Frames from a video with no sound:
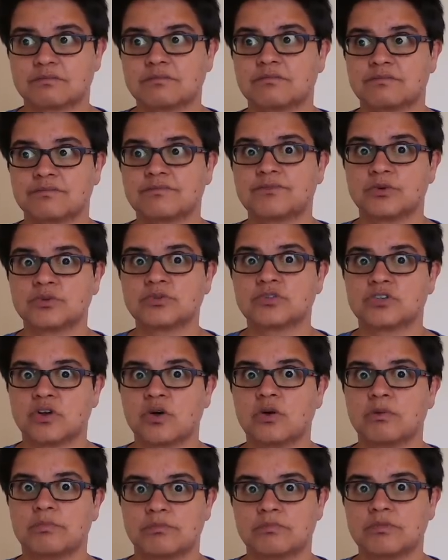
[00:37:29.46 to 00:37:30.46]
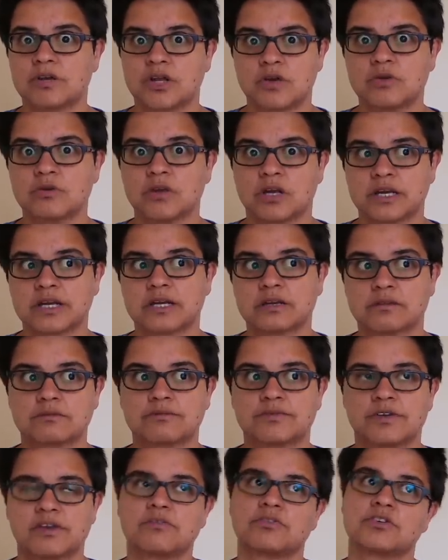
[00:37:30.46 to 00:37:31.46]
full stop, no, like,
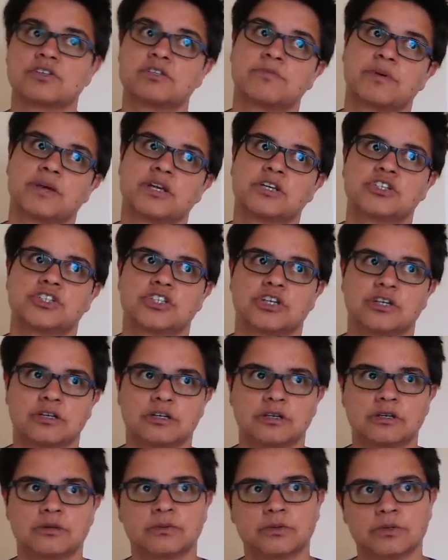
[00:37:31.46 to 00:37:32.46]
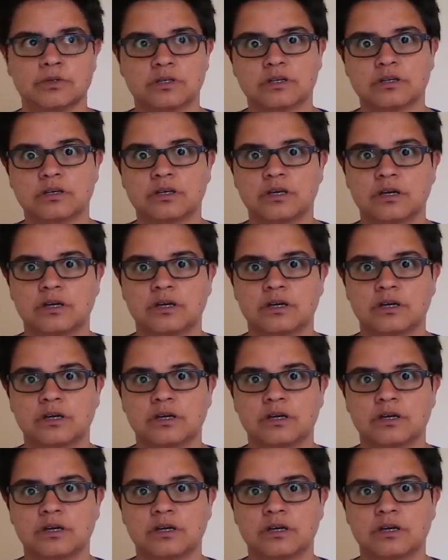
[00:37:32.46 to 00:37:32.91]
favourite space show, or...